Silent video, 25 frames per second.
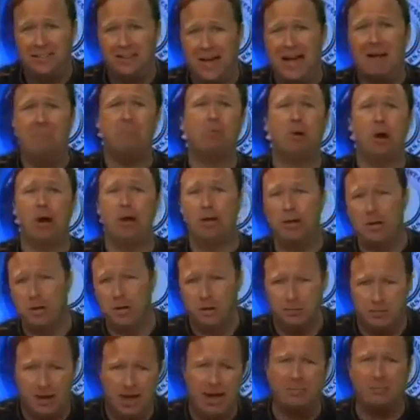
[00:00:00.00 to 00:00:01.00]
I'm Britt
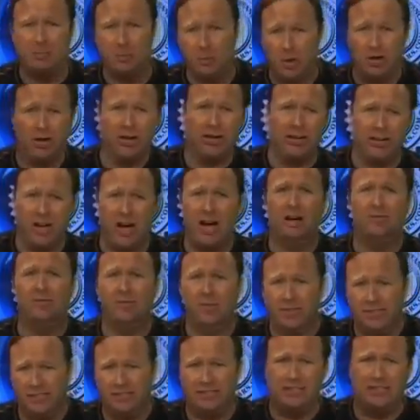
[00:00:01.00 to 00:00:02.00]
Hume. I'm really
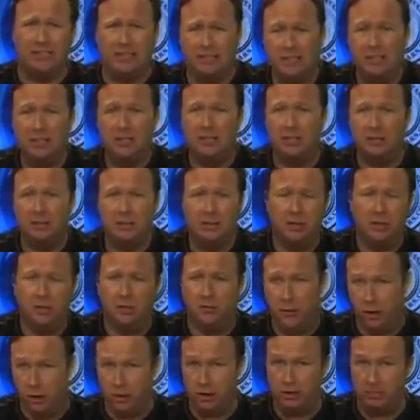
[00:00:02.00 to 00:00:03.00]
confident.
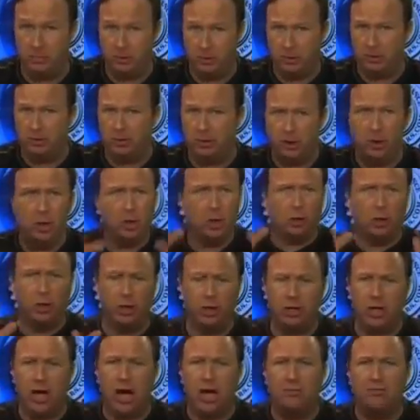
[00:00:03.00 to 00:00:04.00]
There's the producer.
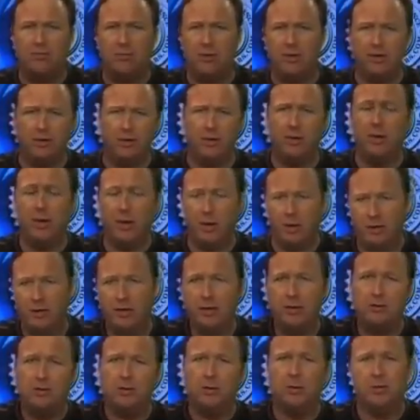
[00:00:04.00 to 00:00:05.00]
Look confident. Good.
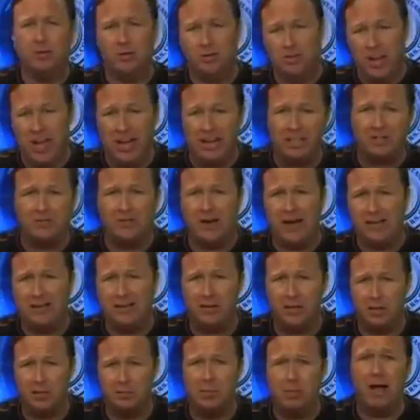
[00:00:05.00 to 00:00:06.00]
Do a
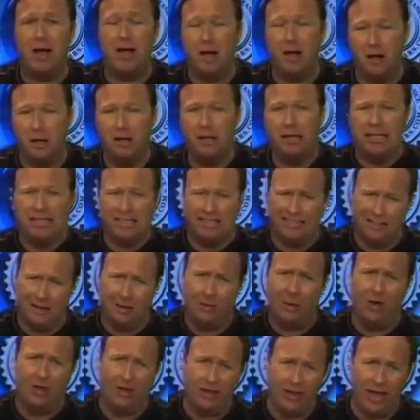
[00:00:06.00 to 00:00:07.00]
satisfied smile.
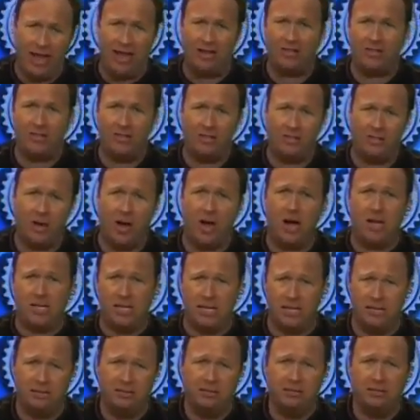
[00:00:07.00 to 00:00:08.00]
While the guest is
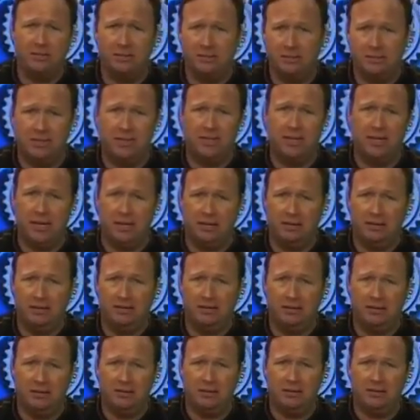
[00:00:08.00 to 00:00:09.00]
talking,
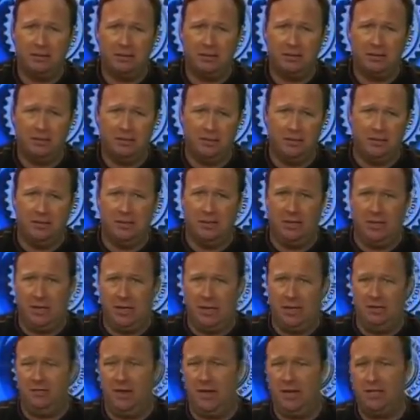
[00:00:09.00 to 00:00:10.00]

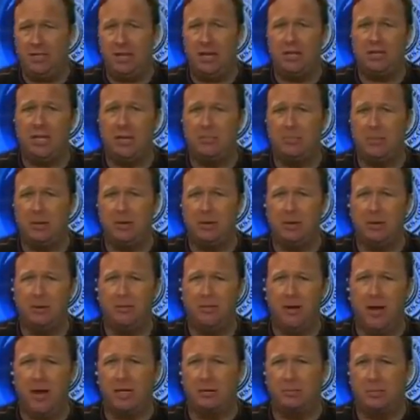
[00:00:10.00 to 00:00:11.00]
if they say something that the
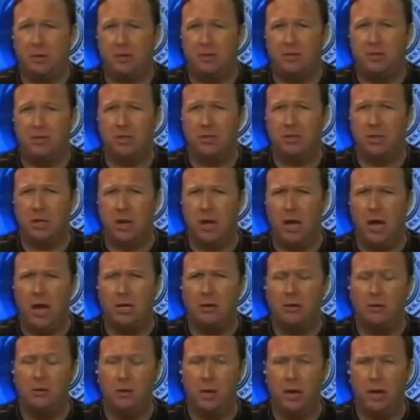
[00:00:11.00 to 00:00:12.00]
Fox person doesn't
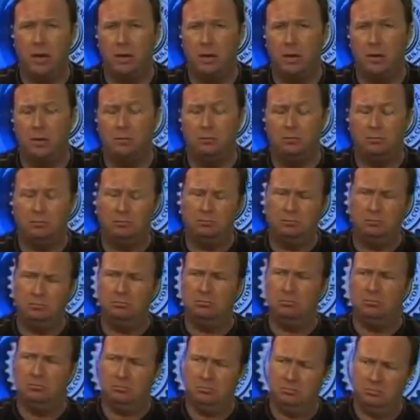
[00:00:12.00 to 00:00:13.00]
like, they'll kind of go,
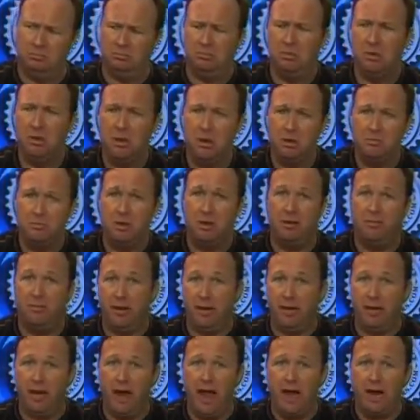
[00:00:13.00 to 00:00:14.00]
but if
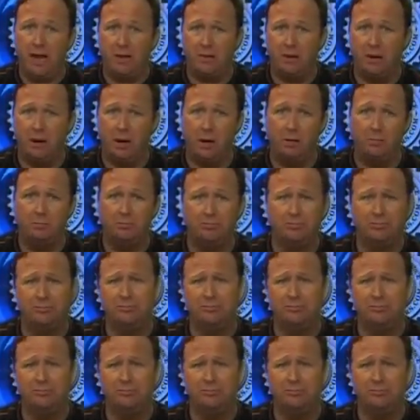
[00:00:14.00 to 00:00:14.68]
they like it, they're like,